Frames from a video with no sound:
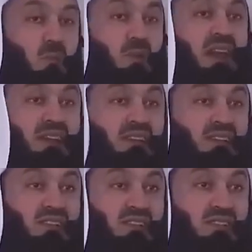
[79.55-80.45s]
Your
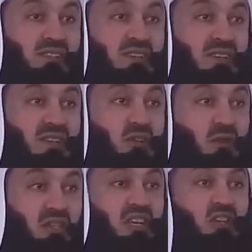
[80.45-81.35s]
parents,
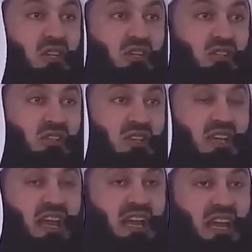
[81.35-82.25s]
your teachers.
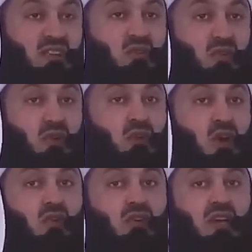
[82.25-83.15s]
And as you grow
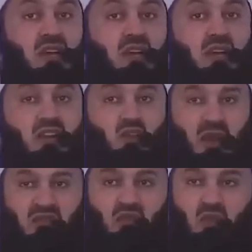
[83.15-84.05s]
older,
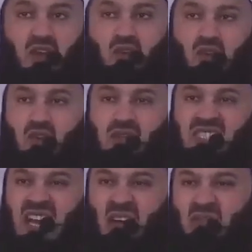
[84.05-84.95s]
you have to work on
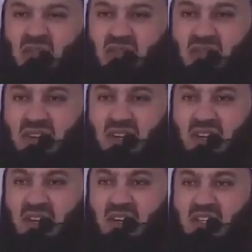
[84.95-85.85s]
yourself.
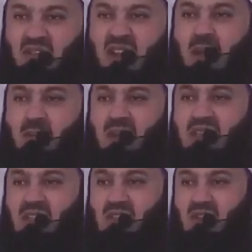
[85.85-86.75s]

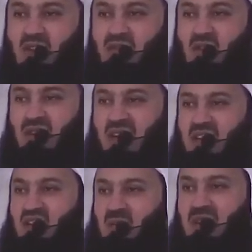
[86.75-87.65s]
Development of your
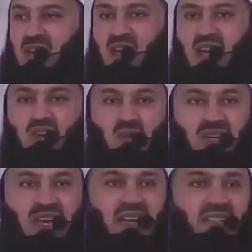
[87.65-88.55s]
relation with Allah,
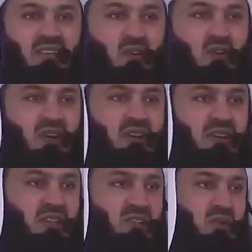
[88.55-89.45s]
your character, your
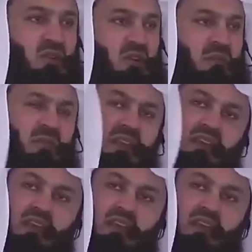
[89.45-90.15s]
conduct and so on.